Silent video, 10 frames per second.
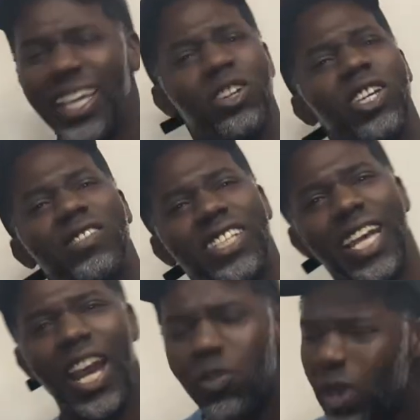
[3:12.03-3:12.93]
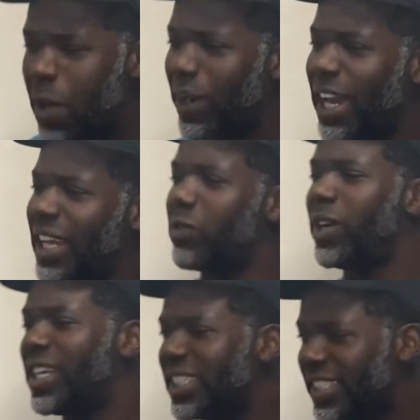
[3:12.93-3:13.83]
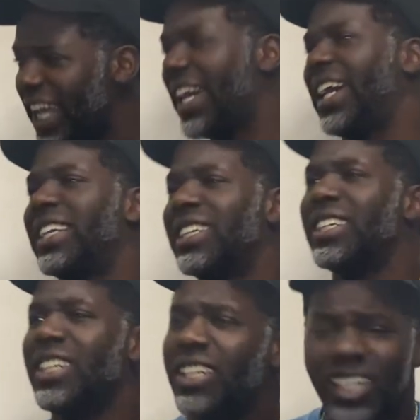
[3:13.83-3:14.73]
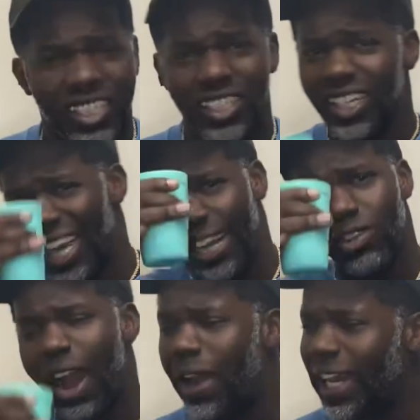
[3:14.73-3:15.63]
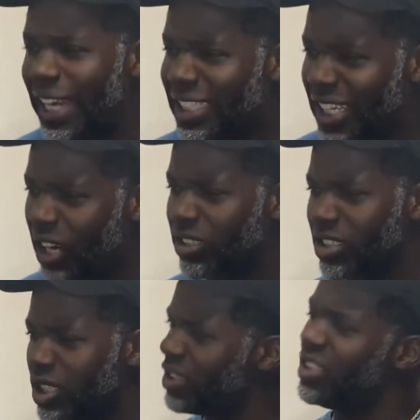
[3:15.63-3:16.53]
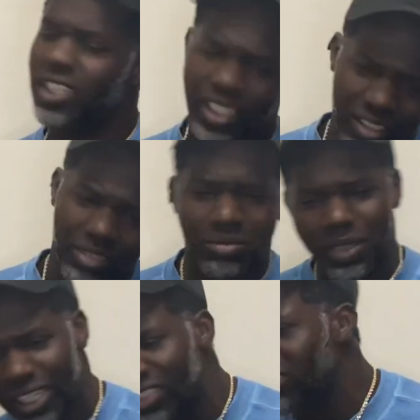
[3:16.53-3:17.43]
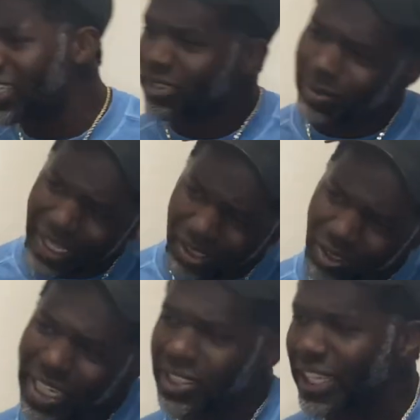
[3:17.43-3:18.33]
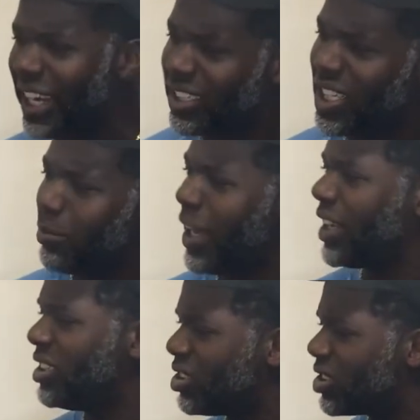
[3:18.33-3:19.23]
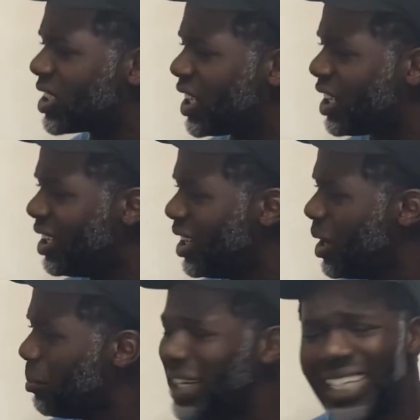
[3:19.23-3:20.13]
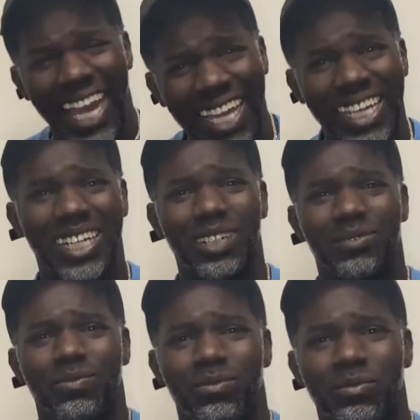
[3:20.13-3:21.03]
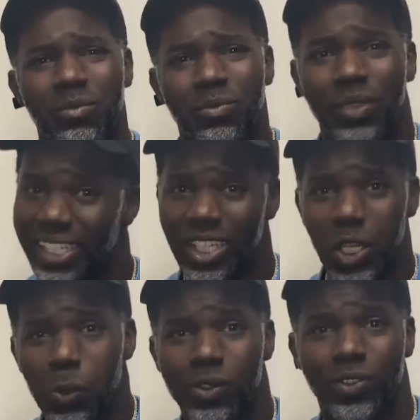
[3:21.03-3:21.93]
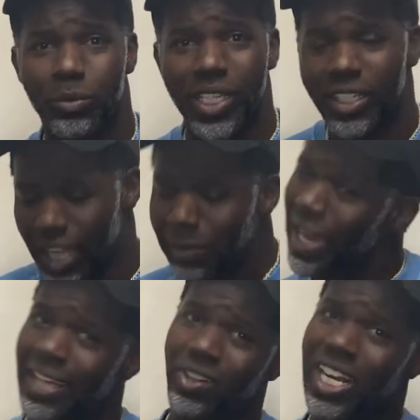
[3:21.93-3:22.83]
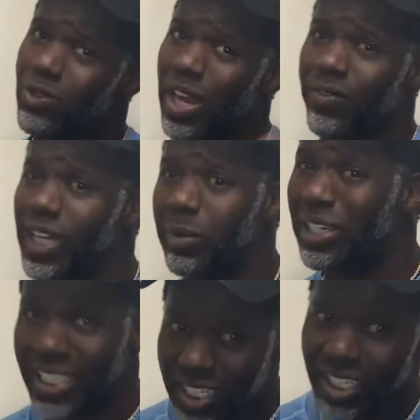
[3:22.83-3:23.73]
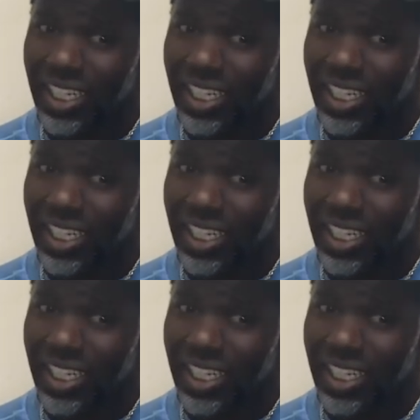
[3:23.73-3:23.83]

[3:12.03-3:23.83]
it don't even sound right when I get ready to say it. Cause y'all know how I like to talk, you know, you ain't making, you ain't making, you ain't taking, me. Maybe making, you know what I'm saying? But damn, this is a new one for me. I mean, I know they ain't trying to figure out it's still